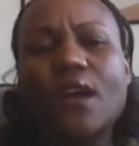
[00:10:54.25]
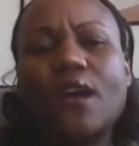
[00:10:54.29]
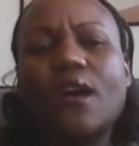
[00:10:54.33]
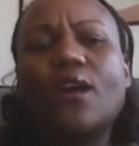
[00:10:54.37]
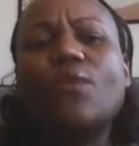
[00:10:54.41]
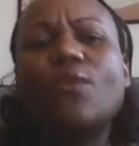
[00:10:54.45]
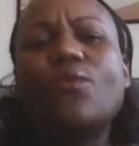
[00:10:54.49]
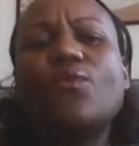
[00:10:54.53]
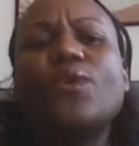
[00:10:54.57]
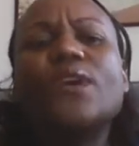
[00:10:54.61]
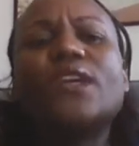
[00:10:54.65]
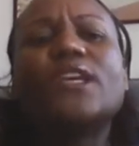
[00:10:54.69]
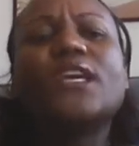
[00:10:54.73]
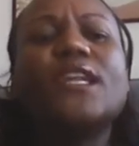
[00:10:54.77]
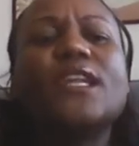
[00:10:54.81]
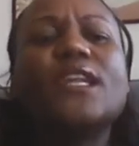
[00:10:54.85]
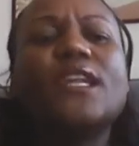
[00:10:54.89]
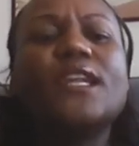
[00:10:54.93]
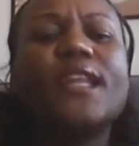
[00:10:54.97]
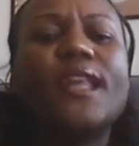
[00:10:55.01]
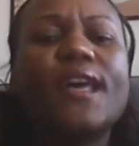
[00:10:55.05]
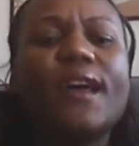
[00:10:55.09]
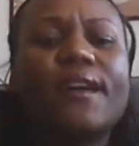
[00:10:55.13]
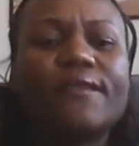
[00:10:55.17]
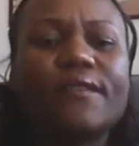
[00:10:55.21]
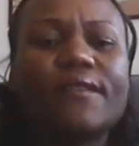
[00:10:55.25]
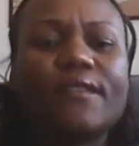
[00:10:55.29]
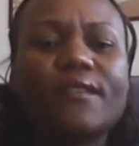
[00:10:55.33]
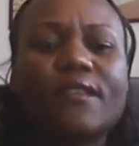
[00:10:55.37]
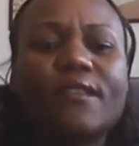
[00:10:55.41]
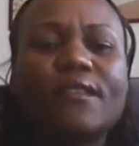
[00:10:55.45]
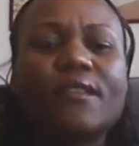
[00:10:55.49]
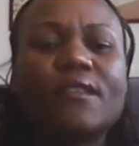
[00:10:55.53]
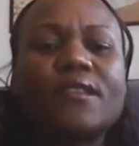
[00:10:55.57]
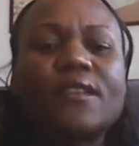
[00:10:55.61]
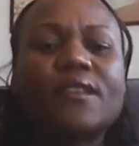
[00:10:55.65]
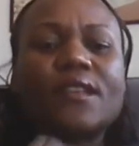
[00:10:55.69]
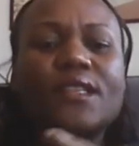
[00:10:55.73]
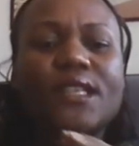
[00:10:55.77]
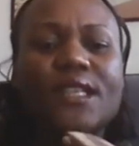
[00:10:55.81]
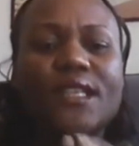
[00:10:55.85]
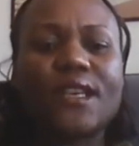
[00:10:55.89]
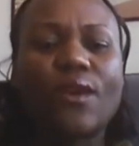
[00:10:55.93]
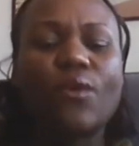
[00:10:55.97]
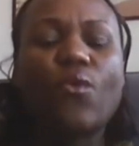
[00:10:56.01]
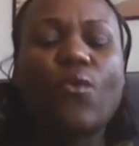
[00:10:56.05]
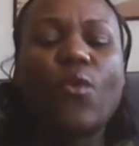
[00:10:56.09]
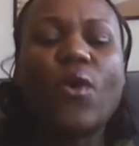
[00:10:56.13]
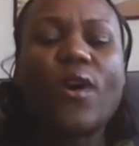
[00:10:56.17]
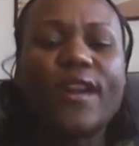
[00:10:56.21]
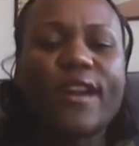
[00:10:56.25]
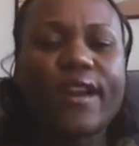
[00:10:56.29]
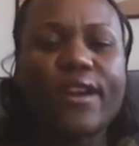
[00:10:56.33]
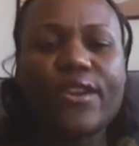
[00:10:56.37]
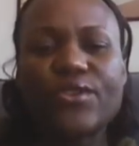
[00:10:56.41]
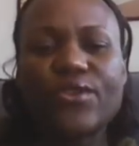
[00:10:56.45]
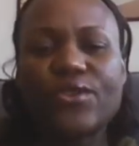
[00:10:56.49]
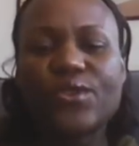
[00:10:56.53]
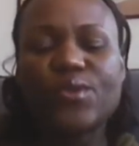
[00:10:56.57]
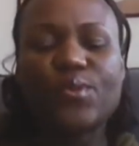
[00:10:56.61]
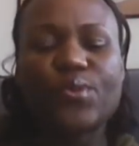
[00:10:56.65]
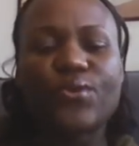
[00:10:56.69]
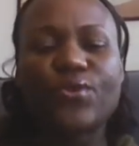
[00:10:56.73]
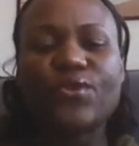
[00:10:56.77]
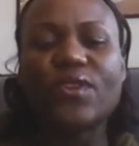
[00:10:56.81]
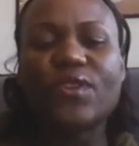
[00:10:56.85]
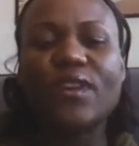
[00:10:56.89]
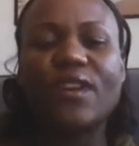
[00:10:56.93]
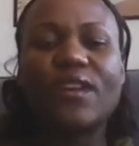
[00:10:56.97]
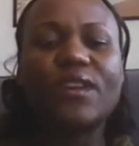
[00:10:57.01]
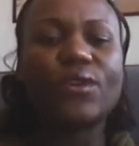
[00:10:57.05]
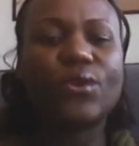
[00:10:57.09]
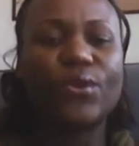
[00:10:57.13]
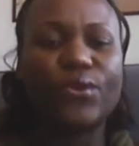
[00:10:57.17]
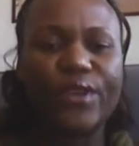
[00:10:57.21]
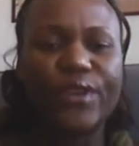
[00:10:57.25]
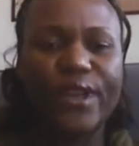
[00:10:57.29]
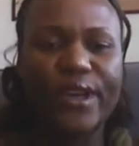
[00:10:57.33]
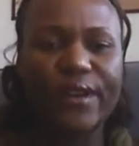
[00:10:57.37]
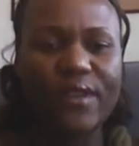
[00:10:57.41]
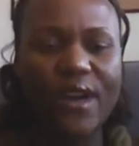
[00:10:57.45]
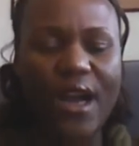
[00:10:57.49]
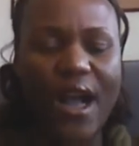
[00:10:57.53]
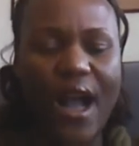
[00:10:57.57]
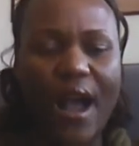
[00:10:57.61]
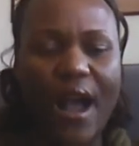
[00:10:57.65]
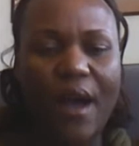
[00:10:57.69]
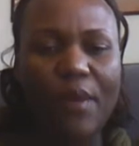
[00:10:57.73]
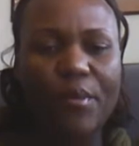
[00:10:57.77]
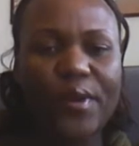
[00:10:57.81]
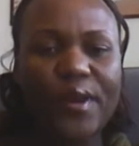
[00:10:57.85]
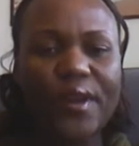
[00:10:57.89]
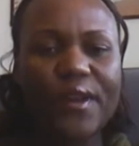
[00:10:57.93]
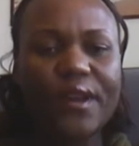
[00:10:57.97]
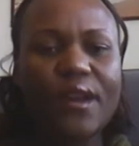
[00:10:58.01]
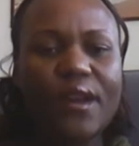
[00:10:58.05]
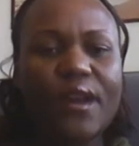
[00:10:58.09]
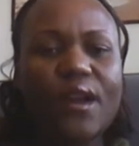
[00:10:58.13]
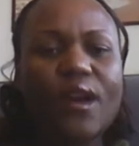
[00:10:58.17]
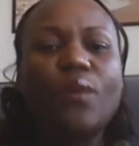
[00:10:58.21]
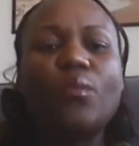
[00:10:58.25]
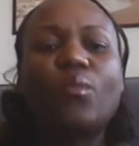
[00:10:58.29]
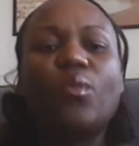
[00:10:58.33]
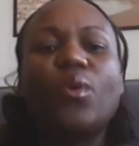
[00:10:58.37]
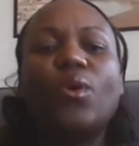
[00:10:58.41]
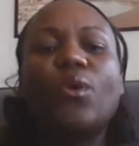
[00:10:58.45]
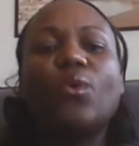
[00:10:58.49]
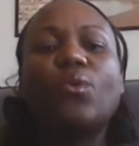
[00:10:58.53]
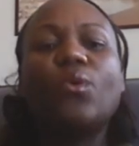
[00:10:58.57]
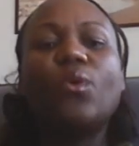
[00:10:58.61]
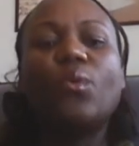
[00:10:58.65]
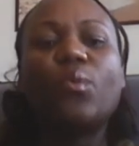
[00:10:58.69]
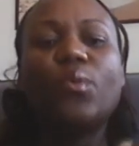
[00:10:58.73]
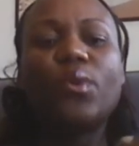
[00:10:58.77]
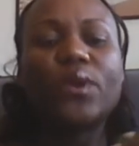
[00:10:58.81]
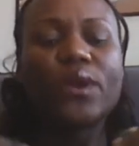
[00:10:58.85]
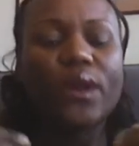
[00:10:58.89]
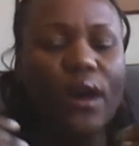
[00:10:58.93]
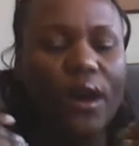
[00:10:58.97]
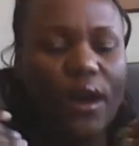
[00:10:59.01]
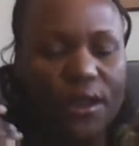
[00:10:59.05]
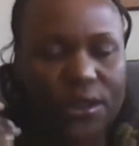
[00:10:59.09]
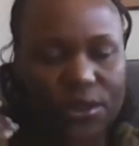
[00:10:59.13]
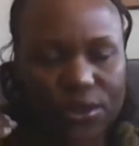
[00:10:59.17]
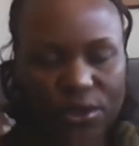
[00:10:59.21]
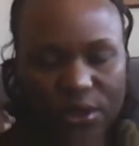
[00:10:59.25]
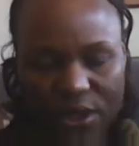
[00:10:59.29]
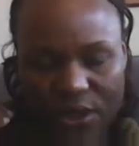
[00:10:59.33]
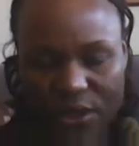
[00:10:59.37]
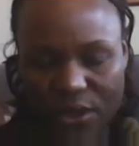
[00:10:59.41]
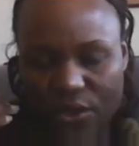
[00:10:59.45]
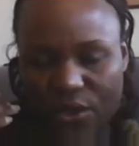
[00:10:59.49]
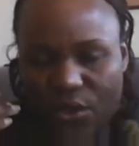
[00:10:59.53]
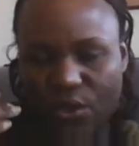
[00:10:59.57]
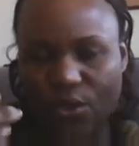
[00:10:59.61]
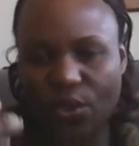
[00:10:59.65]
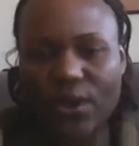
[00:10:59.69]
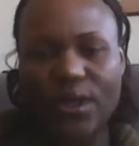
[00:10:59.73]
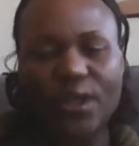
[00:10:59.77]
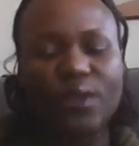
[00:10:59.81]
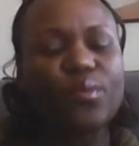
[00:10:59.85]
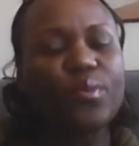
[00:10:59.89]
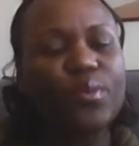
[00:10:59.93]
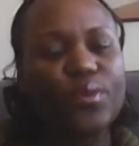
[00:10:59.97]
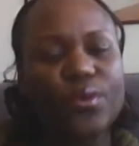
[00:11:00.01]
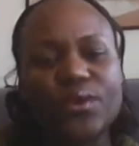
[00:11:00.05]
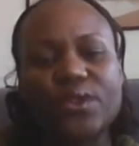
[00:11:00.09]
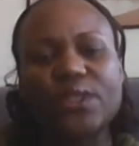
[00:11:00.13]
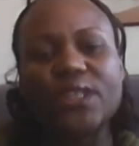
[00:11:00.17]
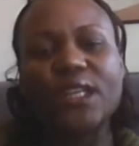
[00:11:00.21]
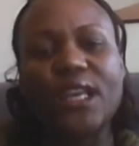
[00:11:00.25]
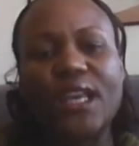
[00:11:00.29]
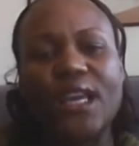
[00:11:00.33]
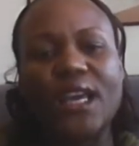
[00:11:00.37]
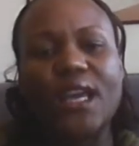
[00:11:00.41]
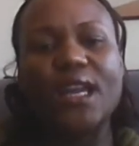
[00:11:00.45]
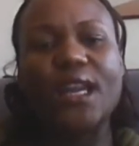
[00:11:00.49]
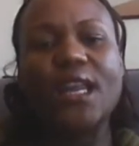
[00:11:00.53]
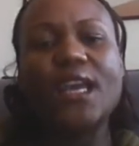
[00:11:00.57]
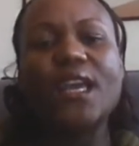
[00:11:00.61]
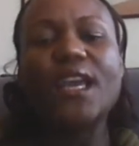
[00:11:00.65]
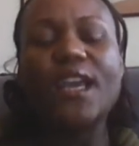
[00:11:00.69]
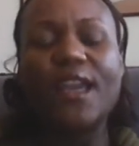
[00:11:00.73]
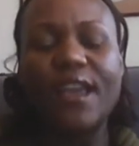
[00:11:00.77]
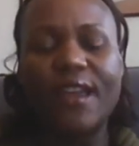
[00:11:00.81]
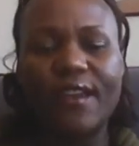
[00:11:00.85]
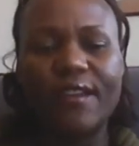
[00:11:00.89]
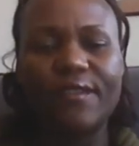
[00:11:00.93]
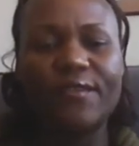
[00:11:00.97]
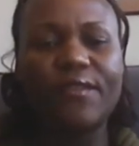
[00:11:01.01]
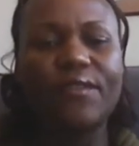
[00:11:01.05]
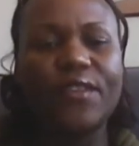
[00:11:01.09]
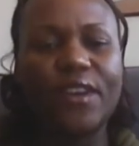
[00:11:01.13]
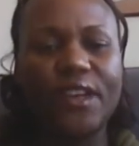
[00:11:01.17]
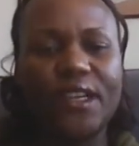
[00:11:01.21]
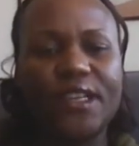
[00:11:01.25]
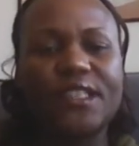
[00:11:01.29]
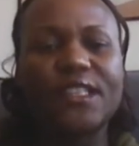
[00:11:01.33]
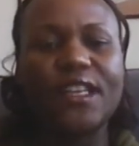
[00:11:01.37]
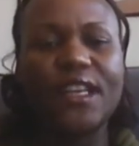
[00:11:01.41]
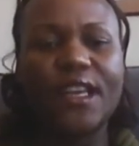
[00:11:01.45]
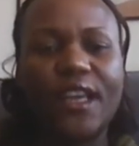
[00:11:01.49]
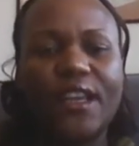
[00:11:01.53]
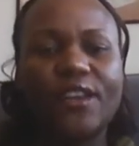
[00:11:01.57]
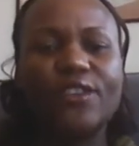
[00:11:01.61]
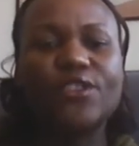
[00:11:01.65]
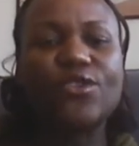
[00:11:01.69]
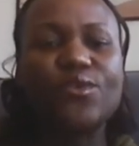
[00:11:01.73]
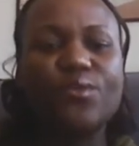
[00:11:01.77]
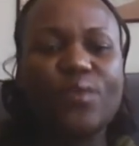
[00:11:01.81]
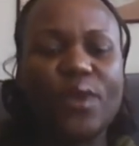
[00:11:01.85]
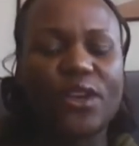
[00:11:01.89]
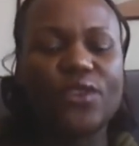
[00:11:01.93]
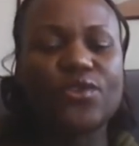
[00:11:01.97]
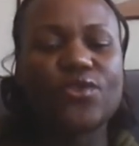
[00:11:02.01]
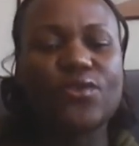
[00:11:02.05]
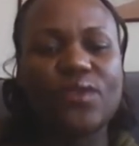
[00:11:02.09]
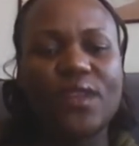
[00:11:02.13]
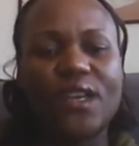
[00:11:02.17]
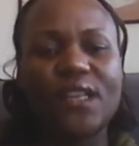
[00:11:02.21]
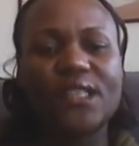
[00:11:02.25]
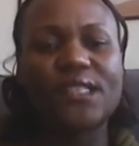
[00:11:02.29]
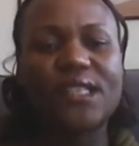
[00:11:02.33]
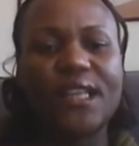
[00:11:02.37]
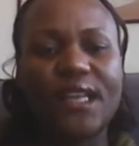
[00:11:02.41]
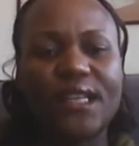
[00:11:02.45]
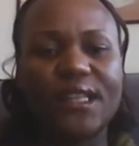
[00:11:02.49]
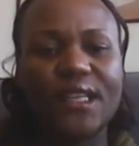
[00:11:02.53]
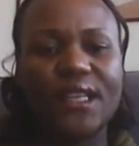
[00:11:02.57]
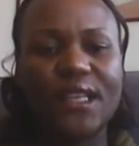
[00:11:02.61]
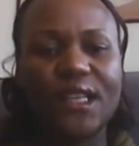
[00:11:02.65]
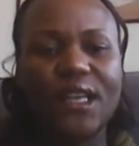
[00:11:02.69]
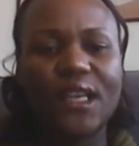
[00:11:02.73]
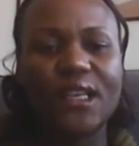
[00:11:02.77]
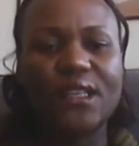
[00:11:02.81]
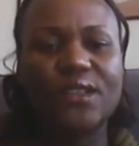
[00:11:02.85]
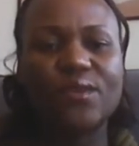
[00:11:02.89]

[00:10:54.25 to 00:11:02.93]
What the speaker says: We can never say 100% it will never happen, but we'll put 120% every day to make sure that's not the case,